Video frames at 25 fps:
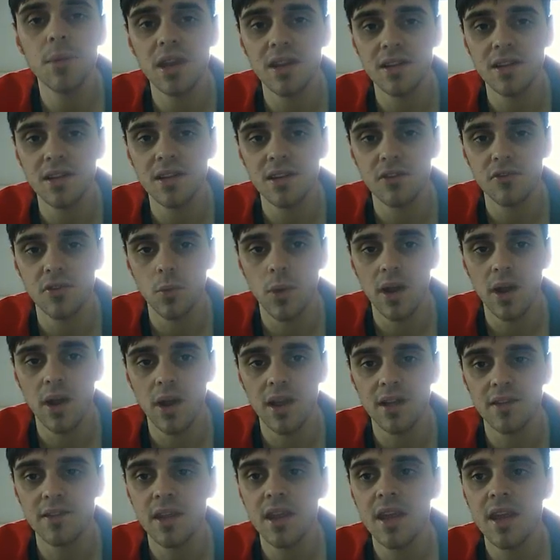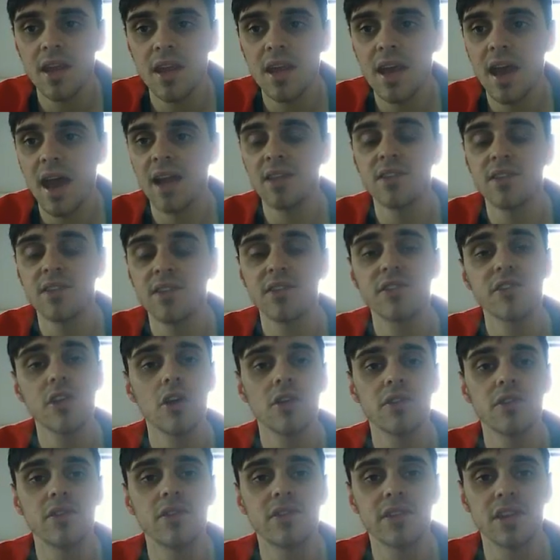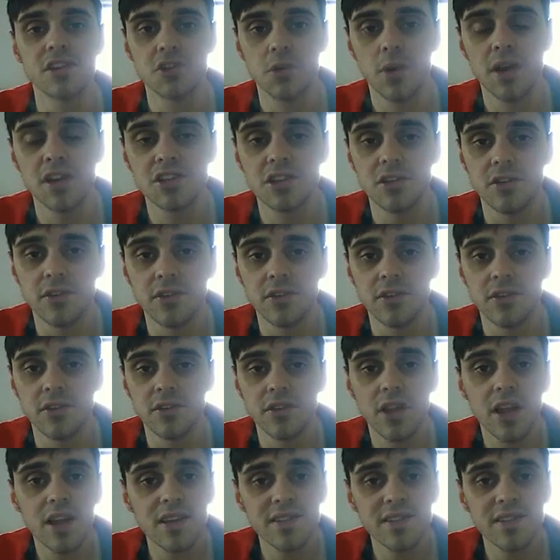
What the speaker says: many different ways and certain situations.